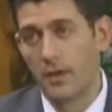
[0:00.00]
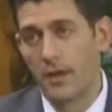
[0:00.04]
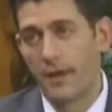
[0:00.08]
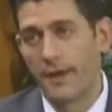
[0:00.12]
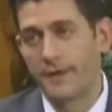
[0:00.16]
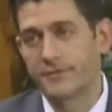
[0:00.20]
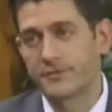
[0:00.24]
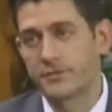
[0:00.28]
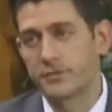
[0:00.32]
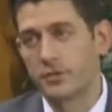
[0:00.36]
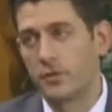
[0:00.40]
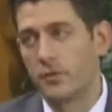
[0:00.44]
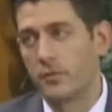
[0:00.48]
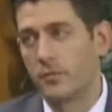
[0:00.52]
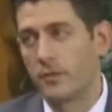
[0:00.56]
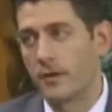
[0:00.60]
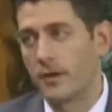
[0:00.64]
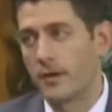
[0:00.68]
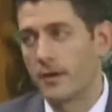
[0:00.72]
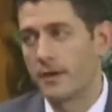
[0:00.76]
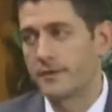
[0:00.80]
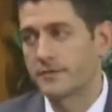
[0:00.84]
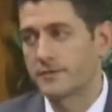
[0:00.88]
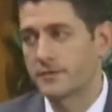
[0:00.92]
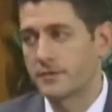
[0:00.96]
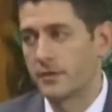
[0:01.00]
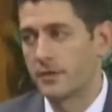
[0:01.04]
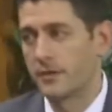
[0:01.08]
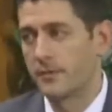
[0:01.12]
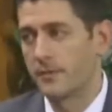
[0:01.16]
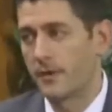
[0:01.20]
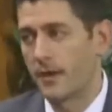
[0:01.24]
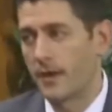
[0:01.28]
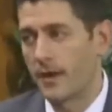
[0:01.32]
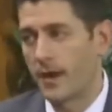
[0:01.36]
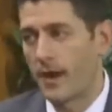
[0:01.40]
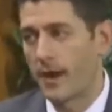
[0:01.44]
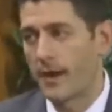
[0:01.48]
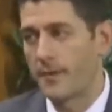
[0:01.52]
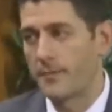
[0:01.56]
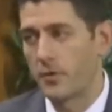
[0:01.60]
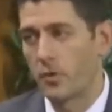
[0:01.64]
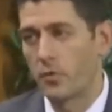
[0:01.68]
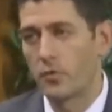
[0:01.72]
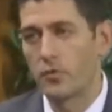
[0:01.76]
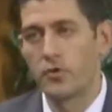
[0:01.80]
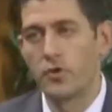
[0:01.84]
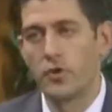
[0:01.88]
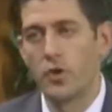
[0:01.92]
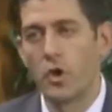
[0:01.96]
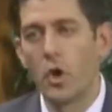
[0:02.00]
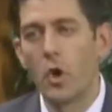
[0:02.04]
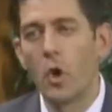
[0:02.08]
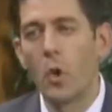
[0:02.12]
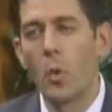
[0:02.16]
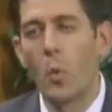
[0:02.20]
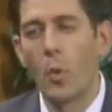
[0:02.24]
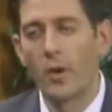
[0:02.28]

And so it's going to, I don't know